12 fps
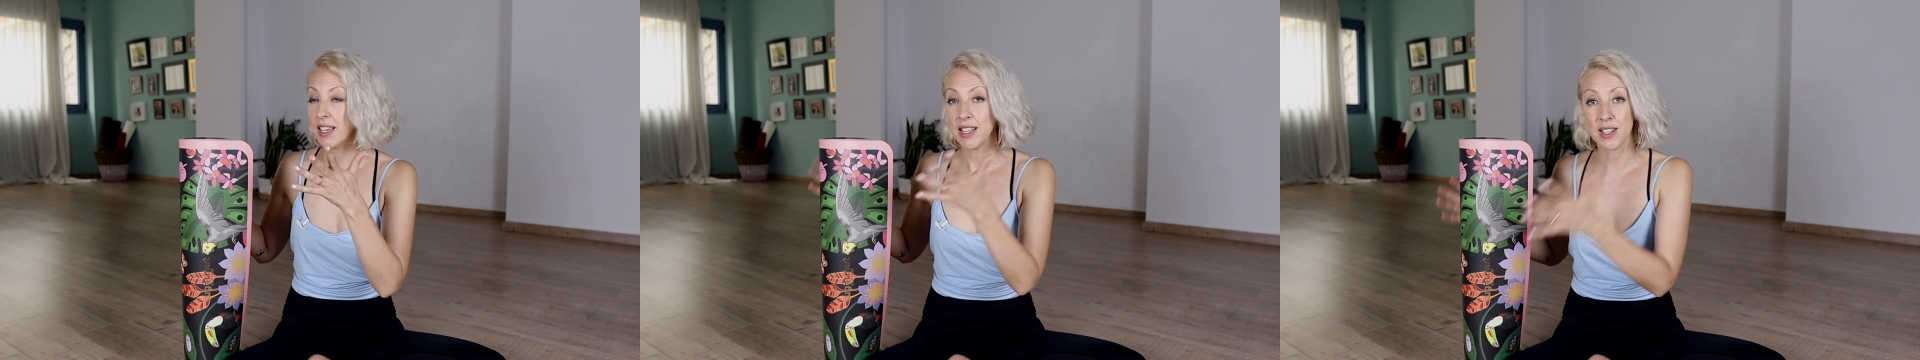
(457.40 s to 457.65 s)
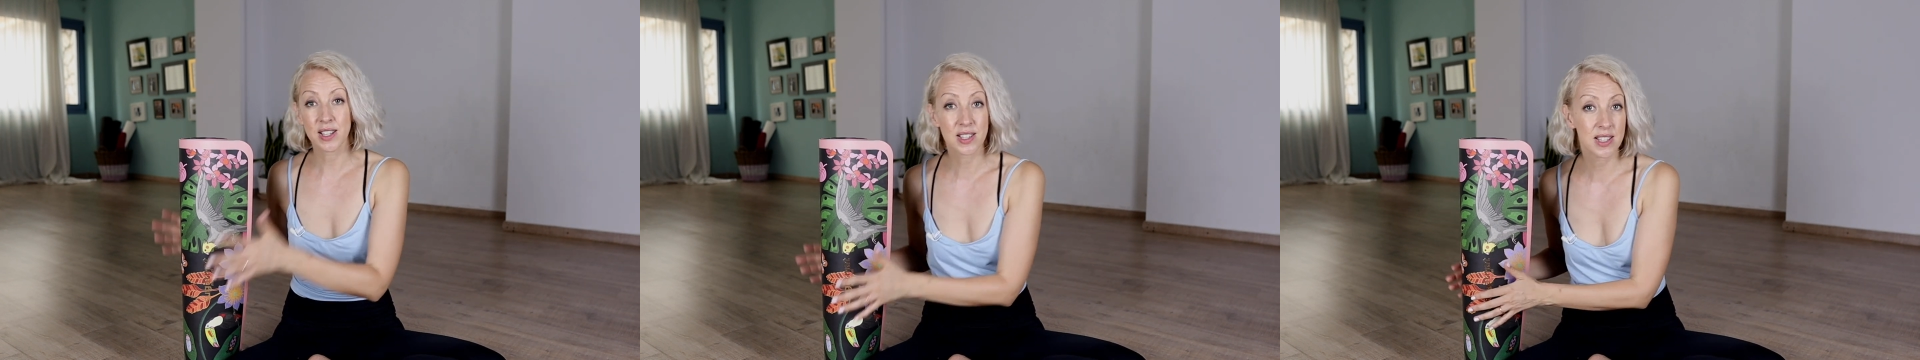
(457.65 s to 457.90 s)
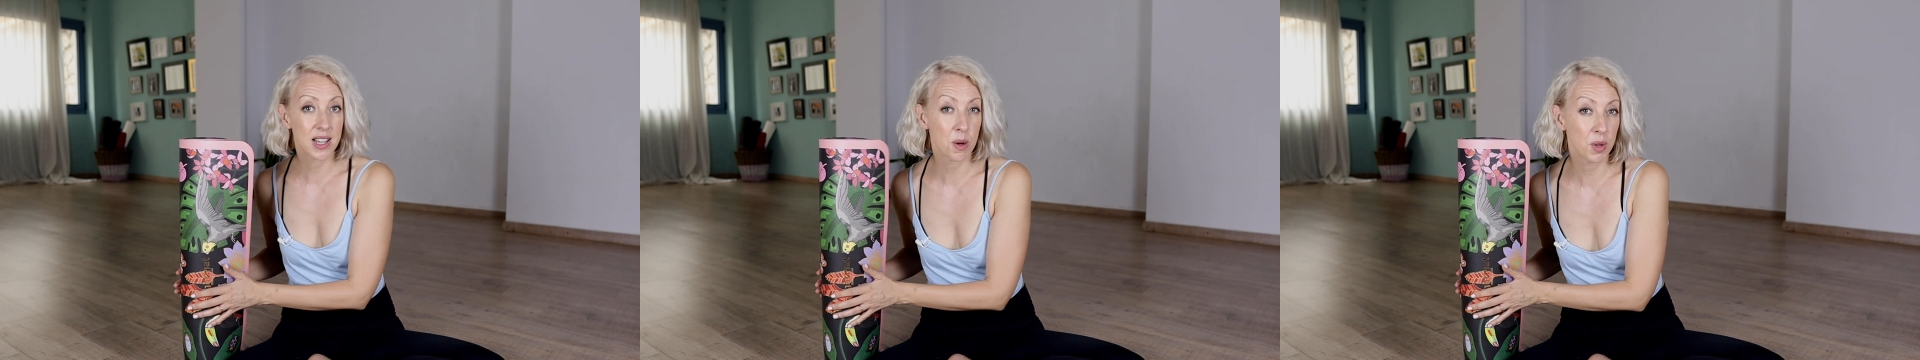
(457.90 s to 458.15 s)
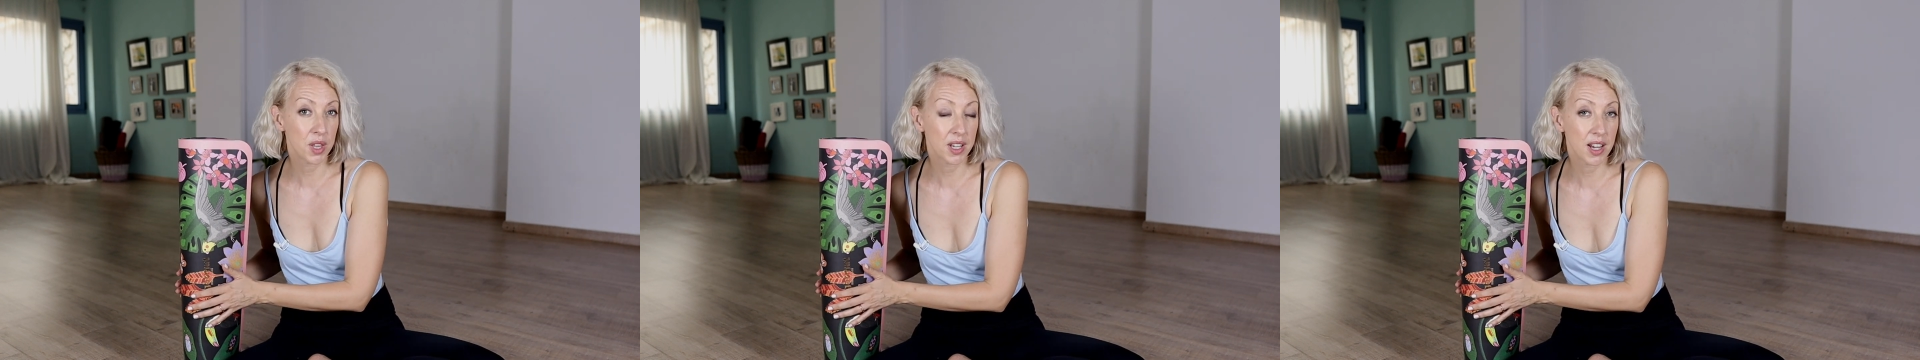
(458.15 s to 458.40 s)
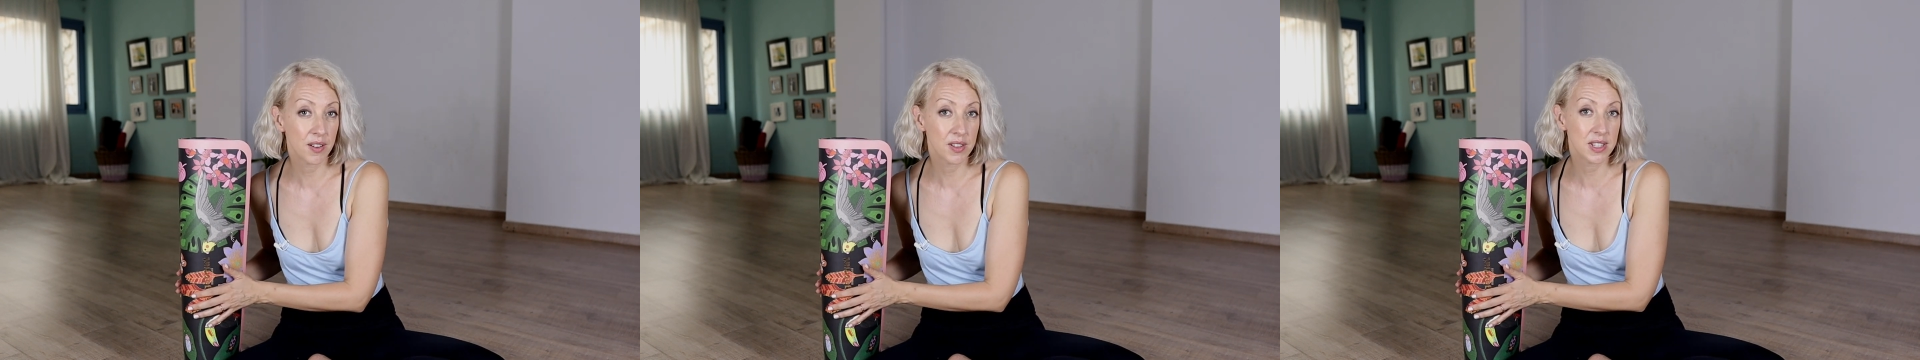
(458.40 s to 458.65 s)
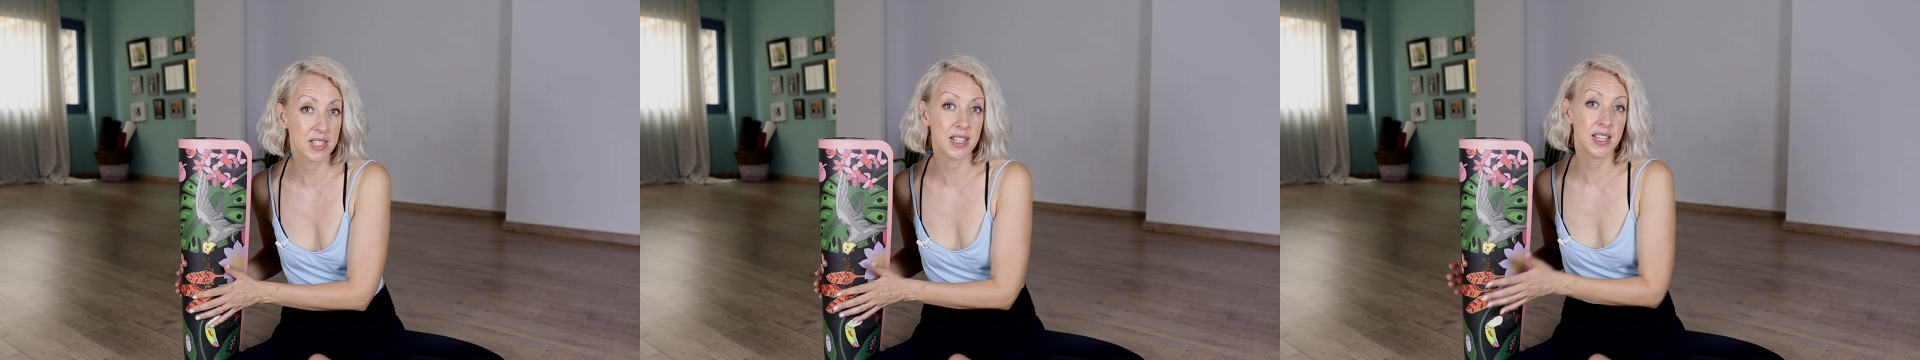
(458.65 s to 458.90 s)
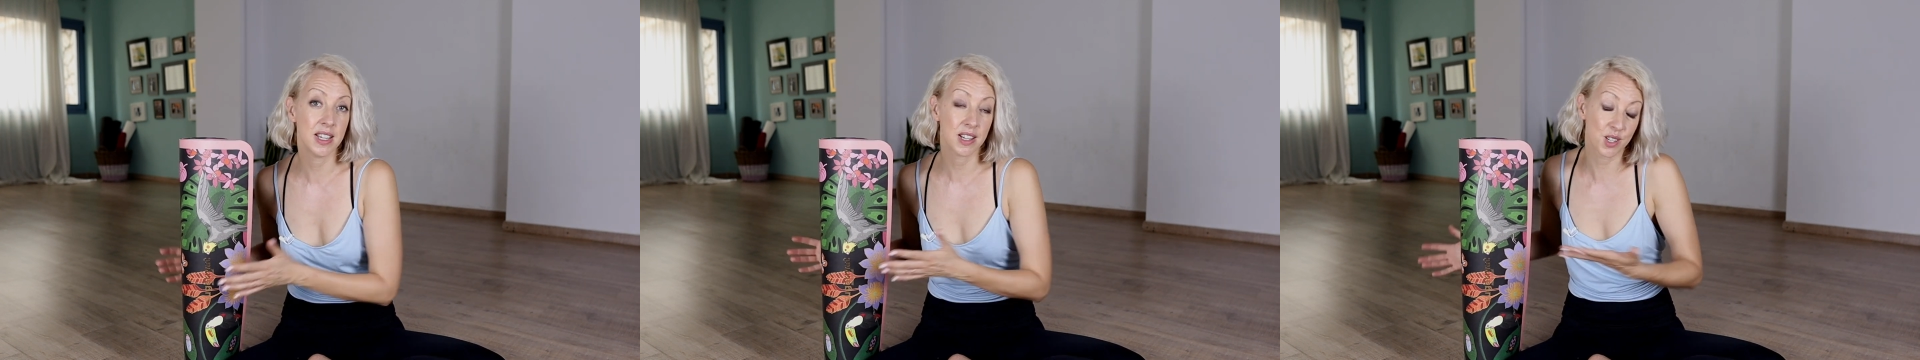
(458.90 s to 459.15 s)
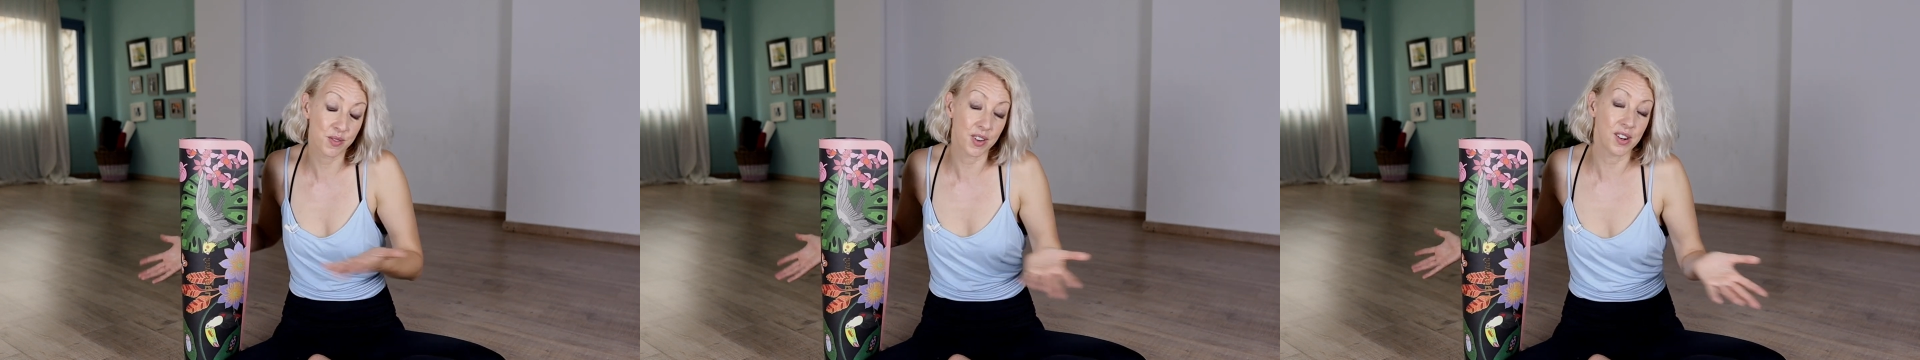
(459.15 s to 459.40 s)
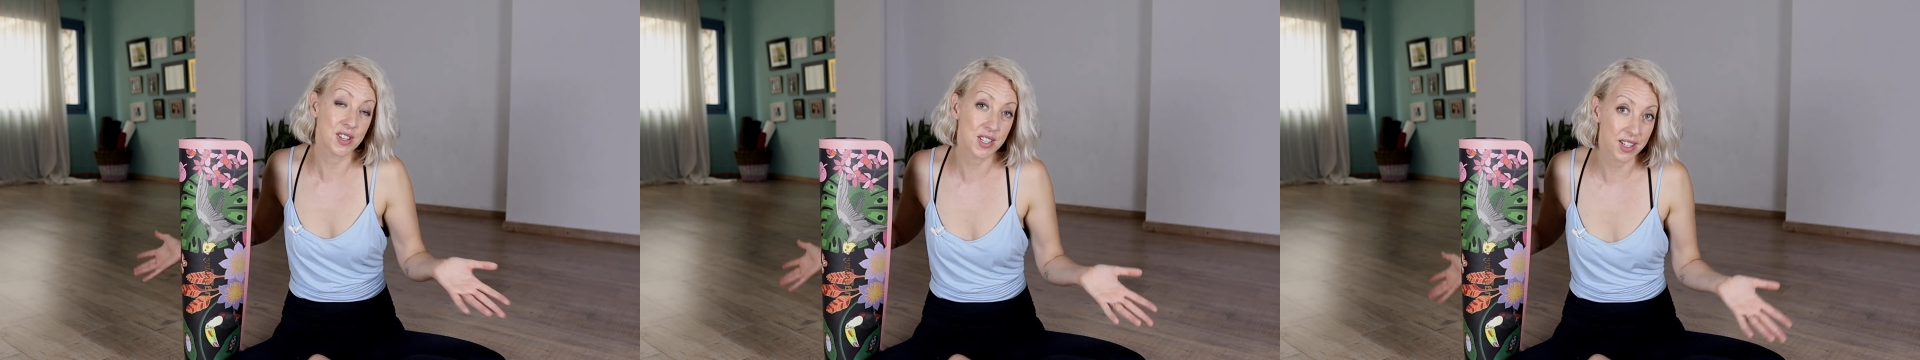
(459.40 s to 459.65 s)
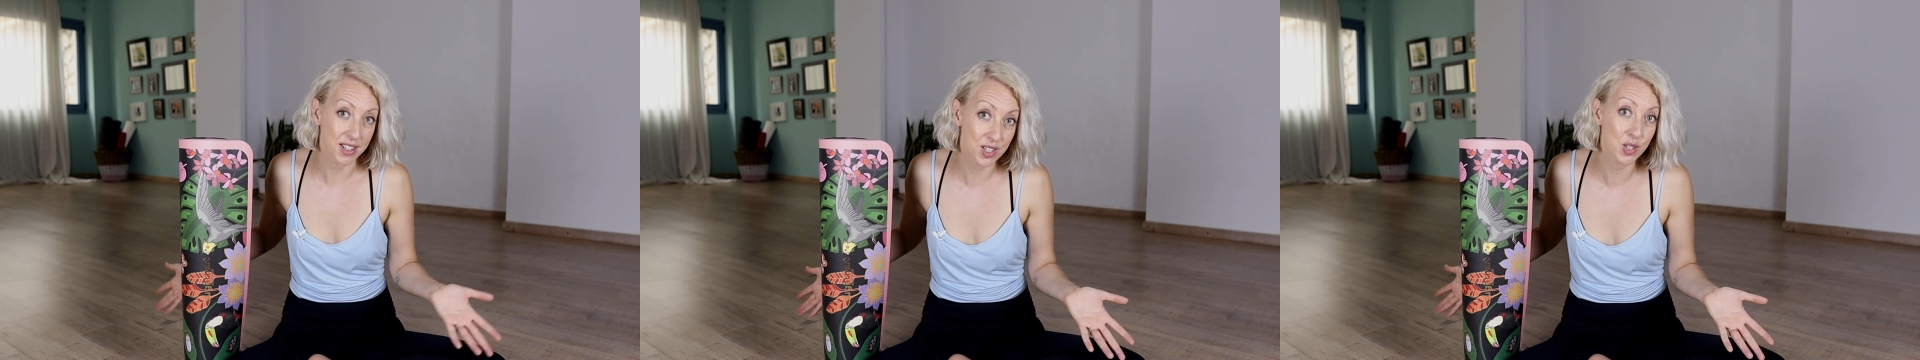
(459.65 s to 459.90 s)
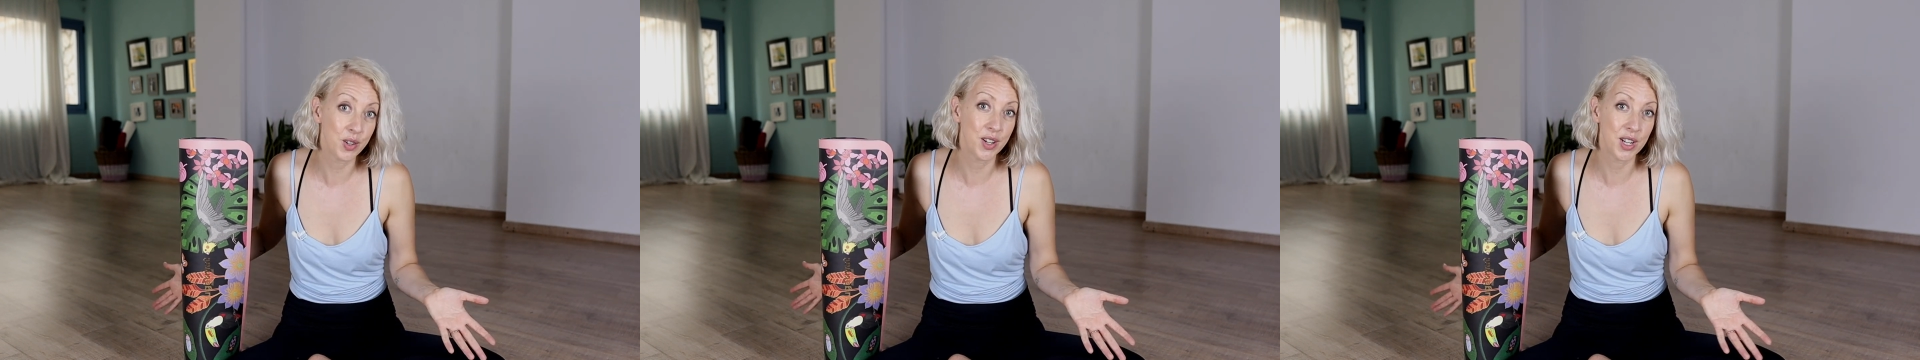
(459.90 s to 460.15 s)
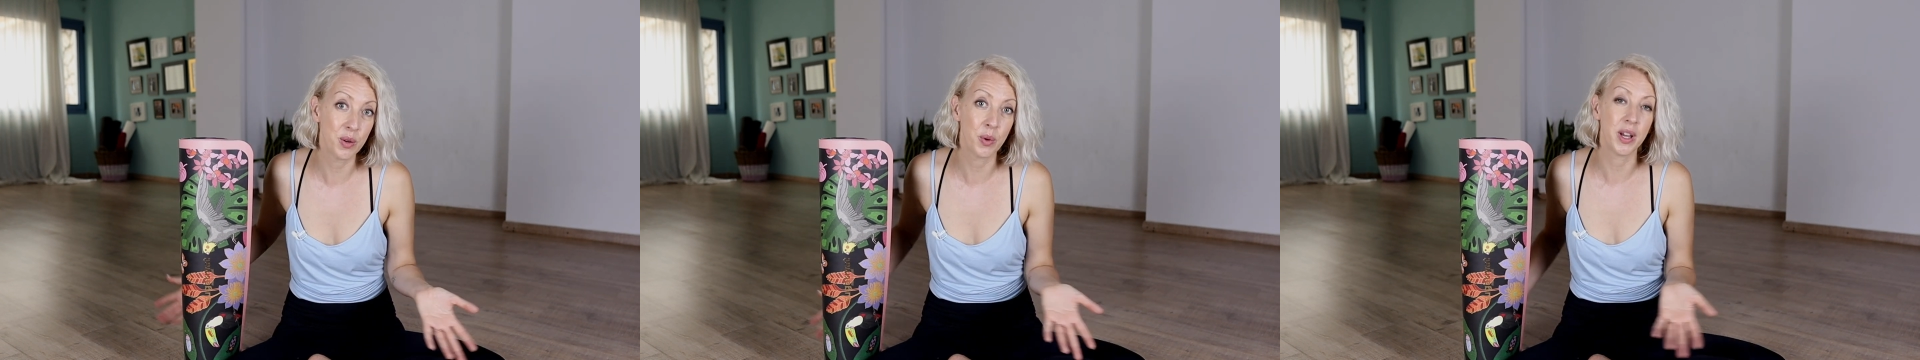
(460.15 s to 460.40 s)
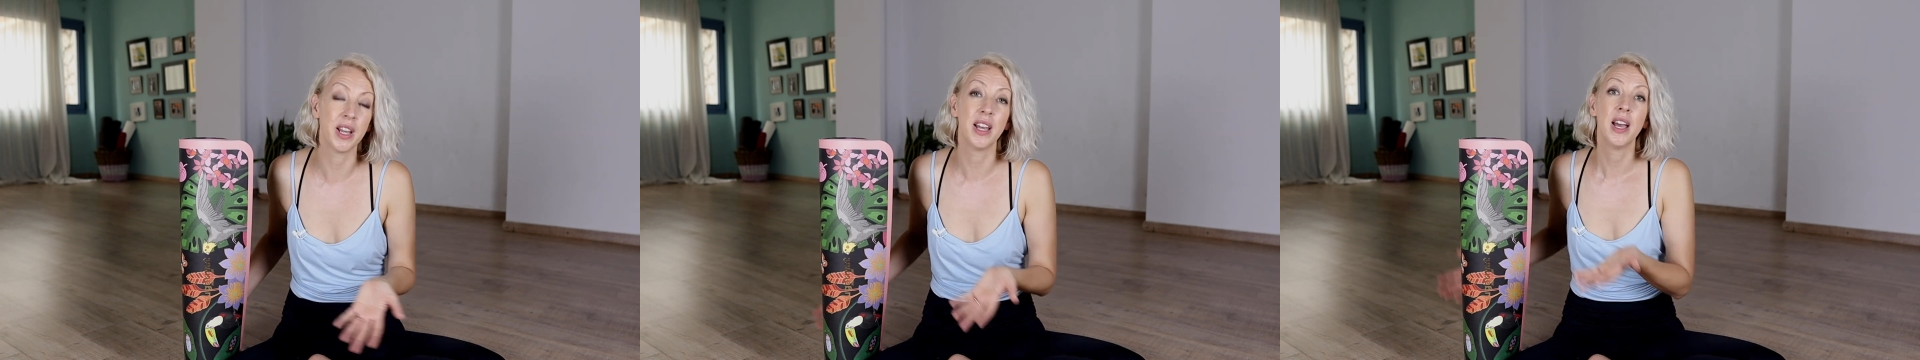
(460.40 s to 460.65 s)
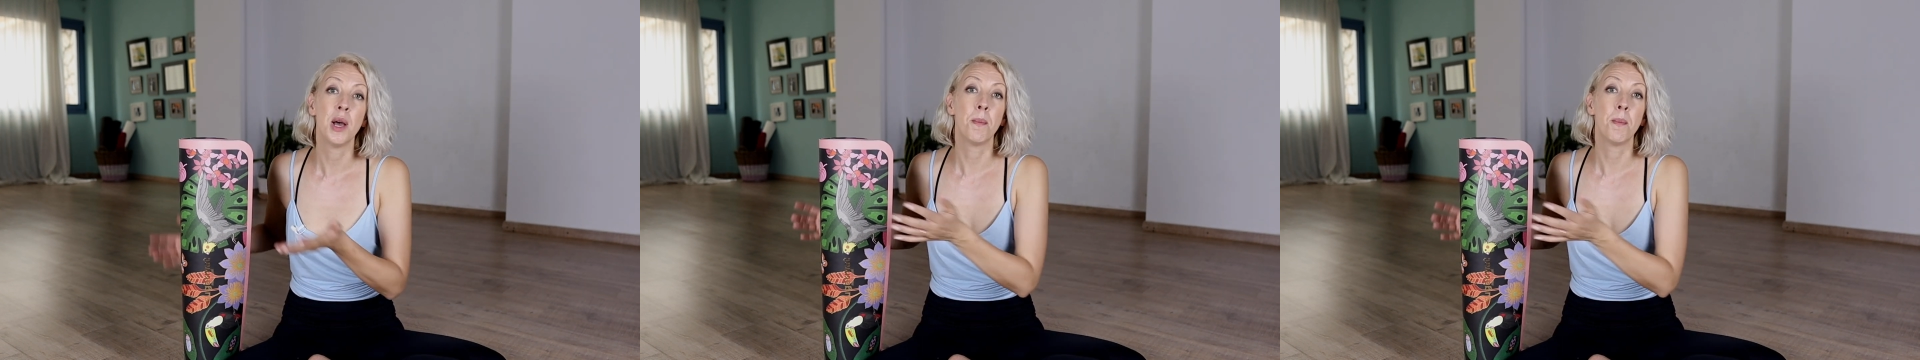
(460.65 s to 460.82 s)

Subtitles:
It doesn't come with a guarantee as far as I saw anyway,